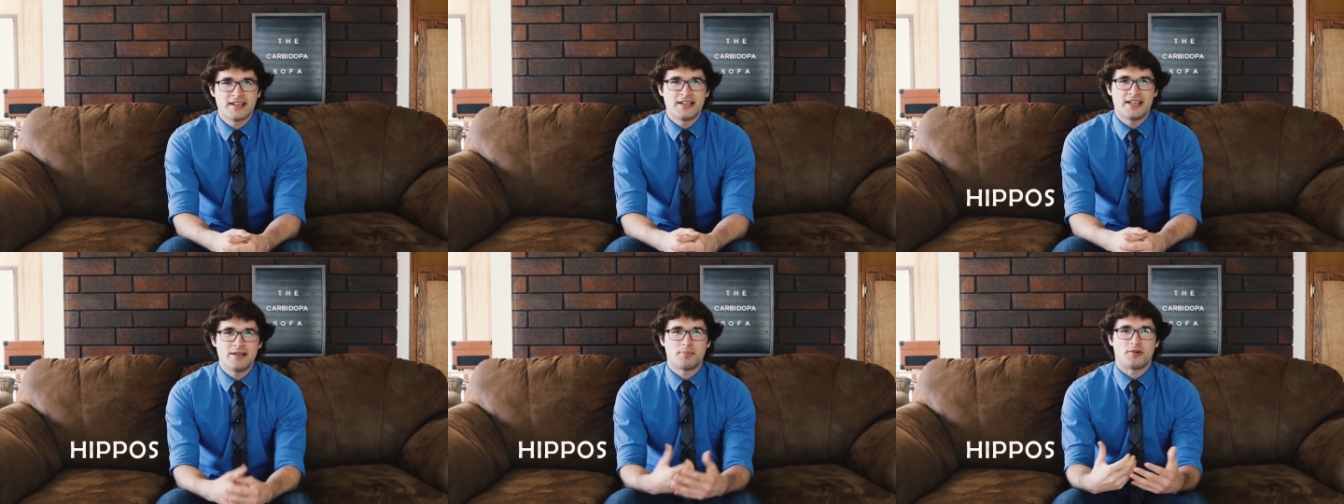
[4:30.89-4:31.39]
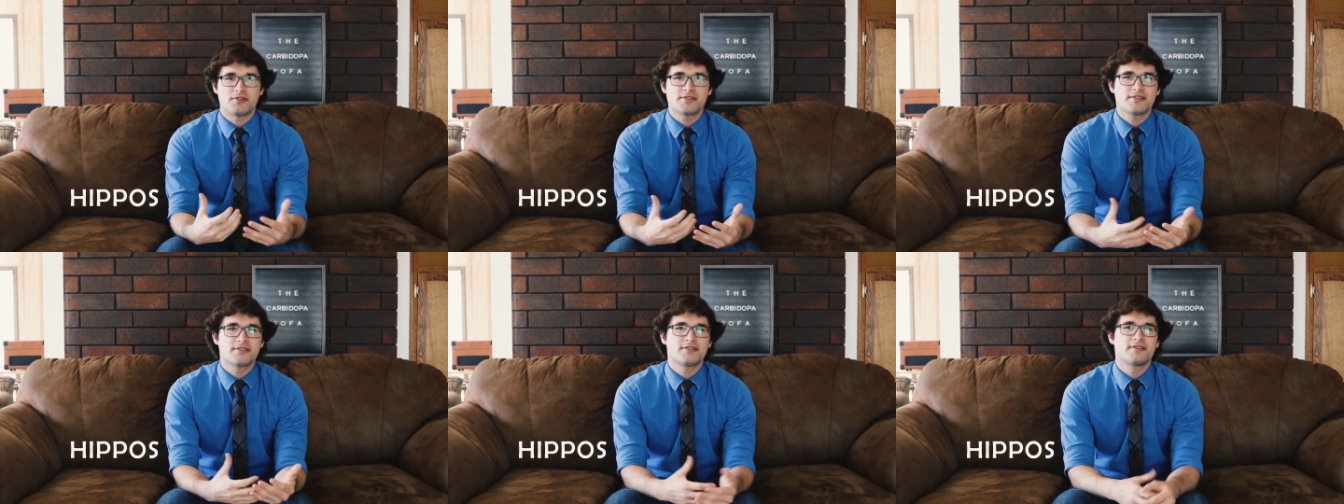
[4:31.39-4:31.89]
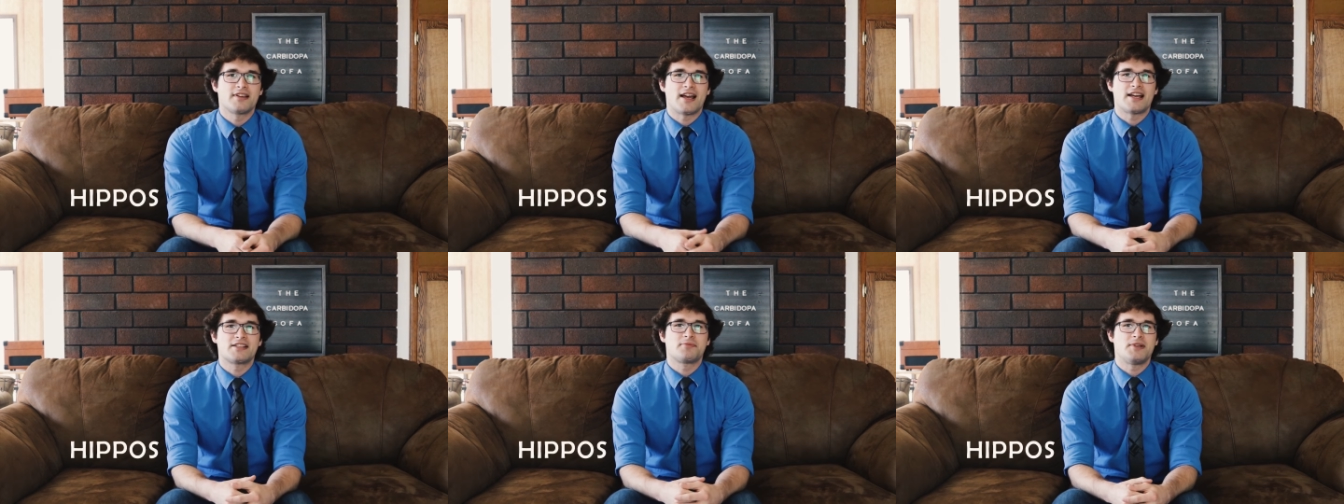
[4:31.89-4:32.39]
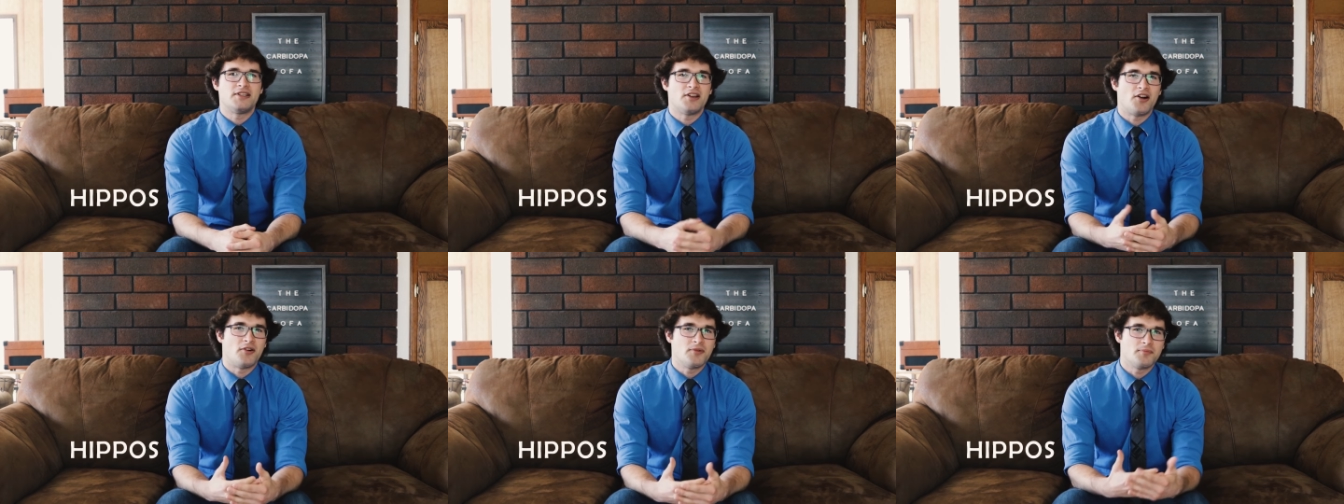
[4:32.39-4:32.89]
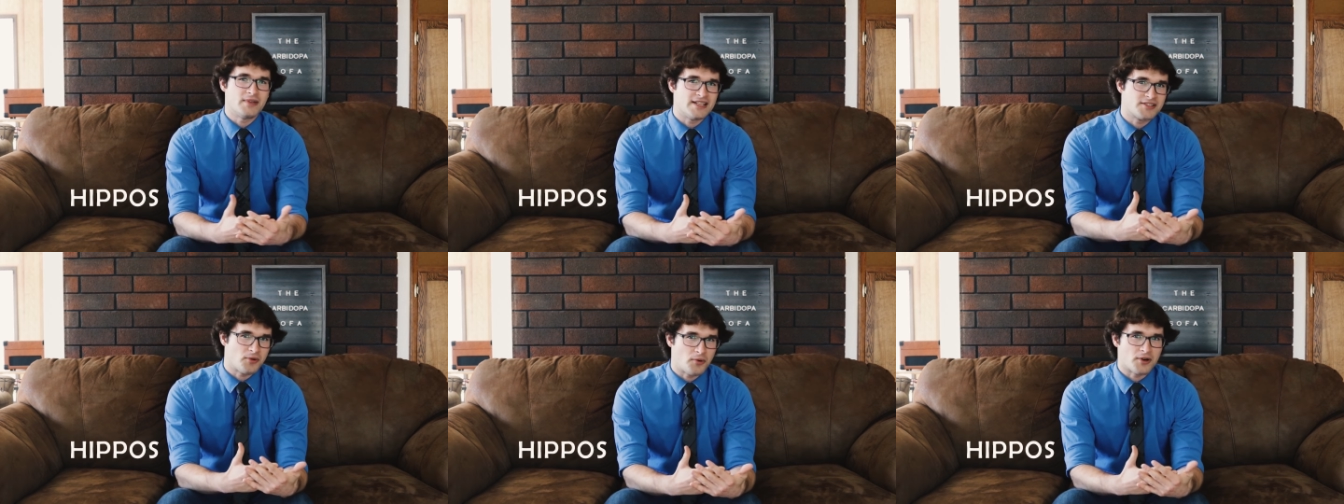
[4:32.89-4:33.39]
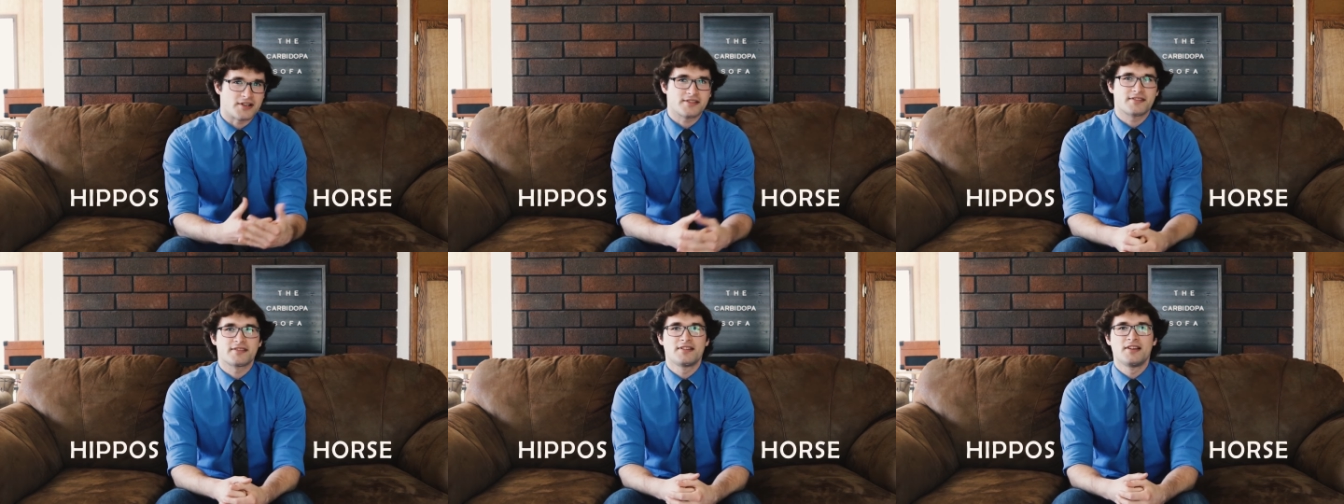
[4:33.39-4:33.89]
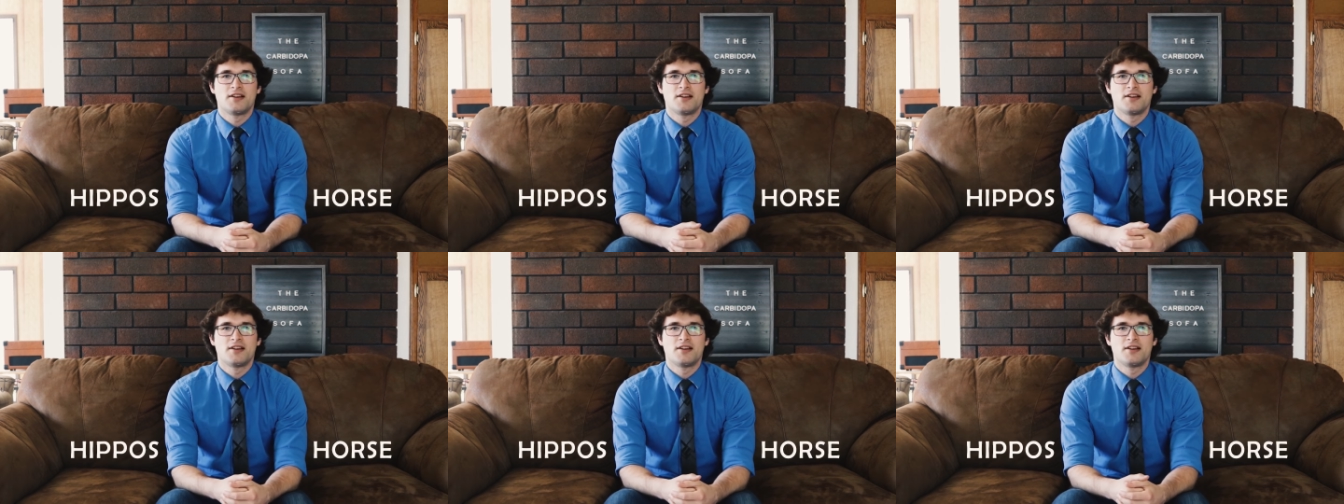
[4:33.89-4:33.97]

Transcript: Hippos, as we know, means horse.